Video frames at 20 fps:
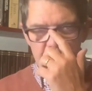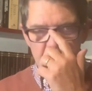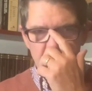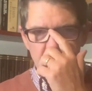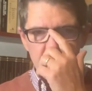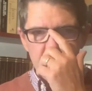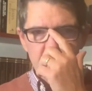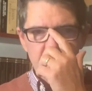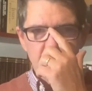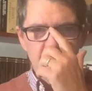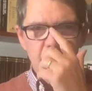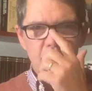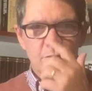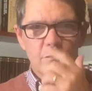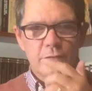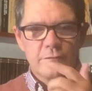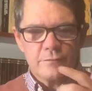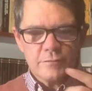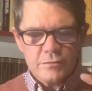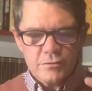now and then, one
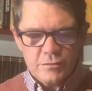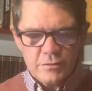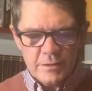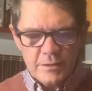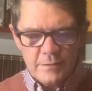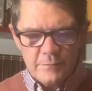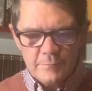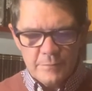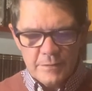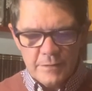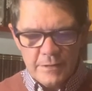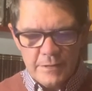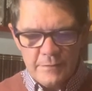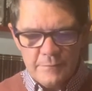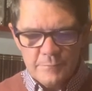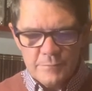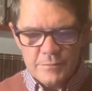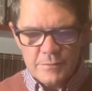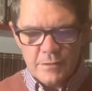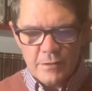of the sheep
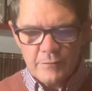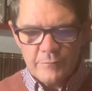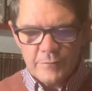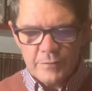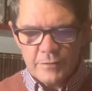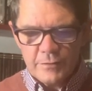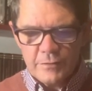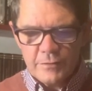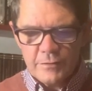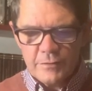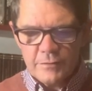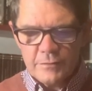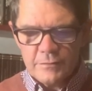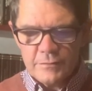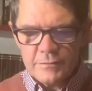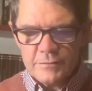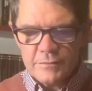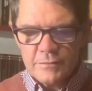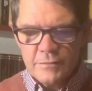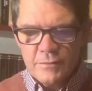leaps over the
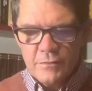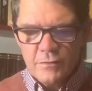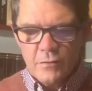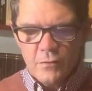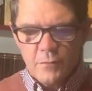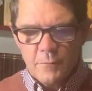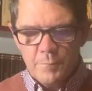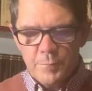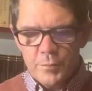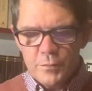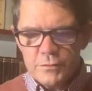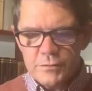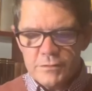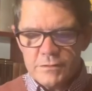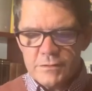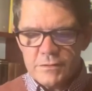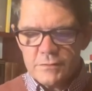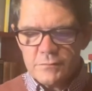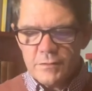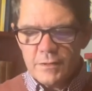hurdles or pushes
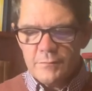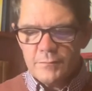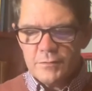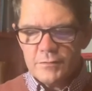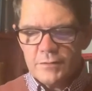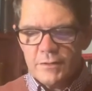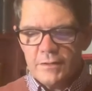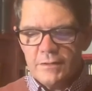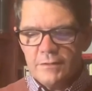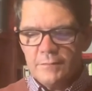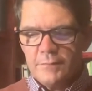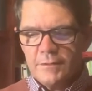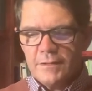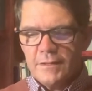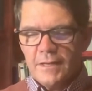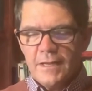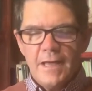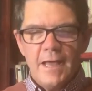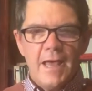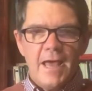its way between them
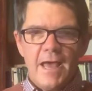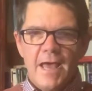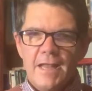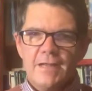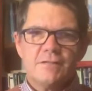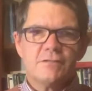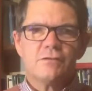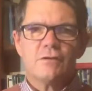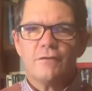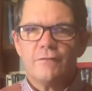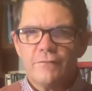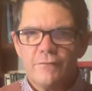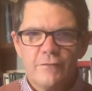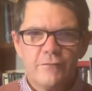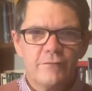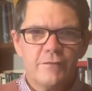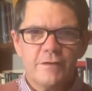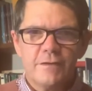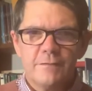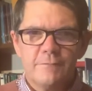and heads off for
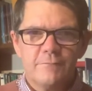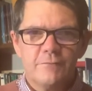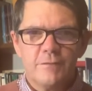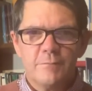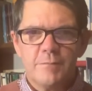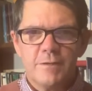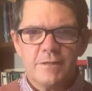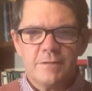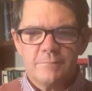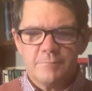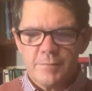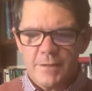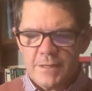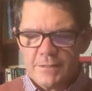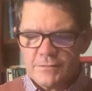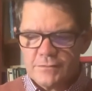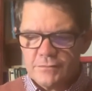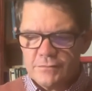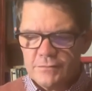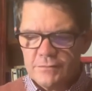forbidden
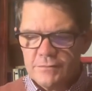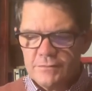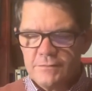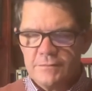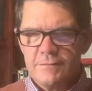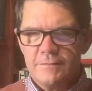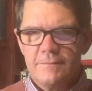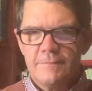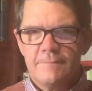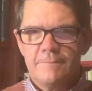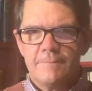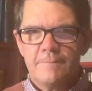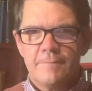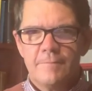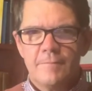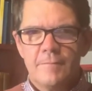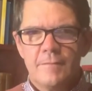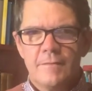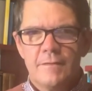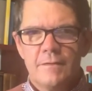pastures.
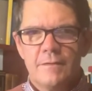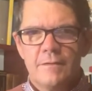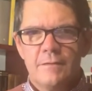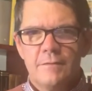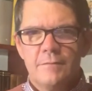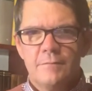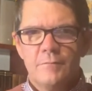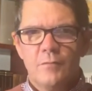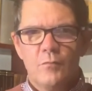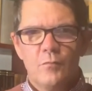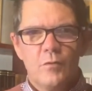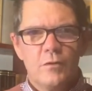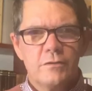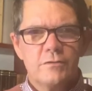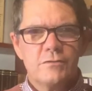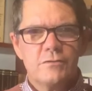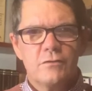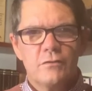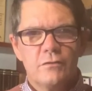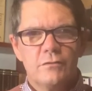But what
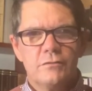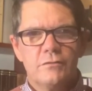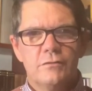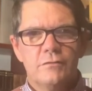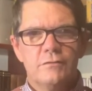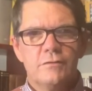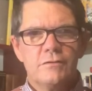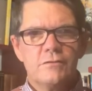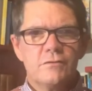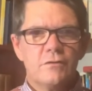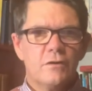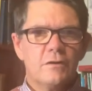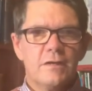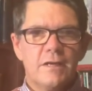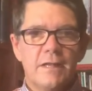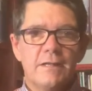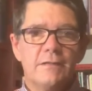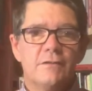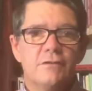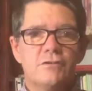does God do? Does God
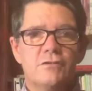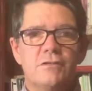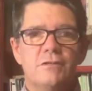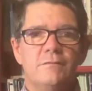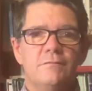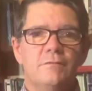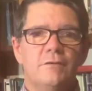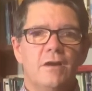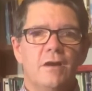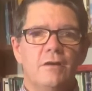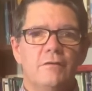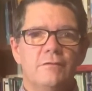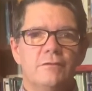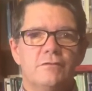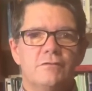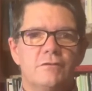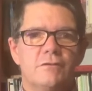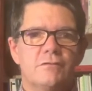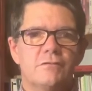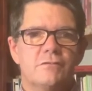let the sheep go and
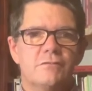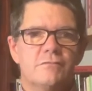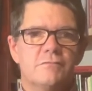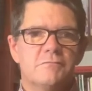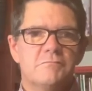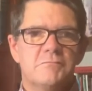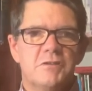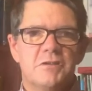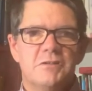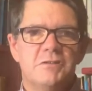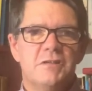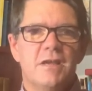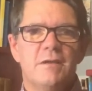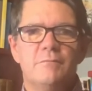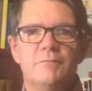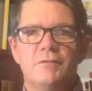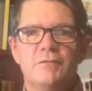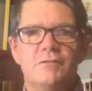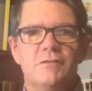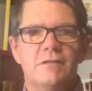just condemn
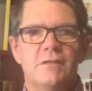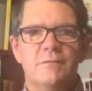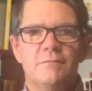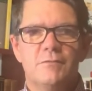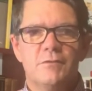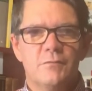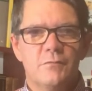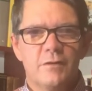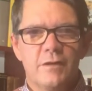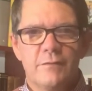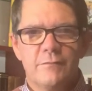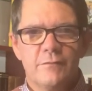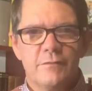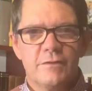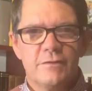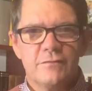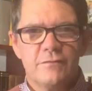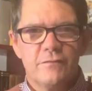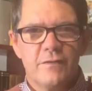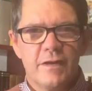the sheep to whatever
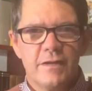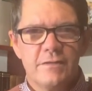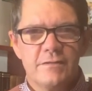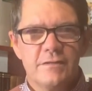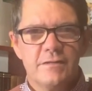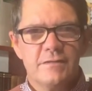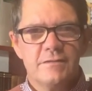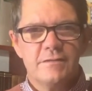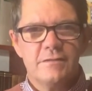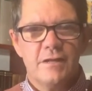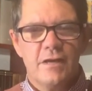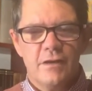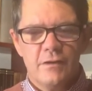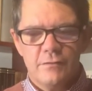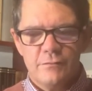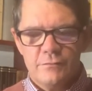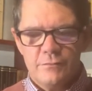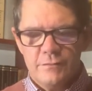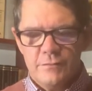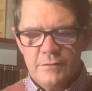its fate is?
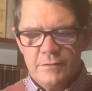No.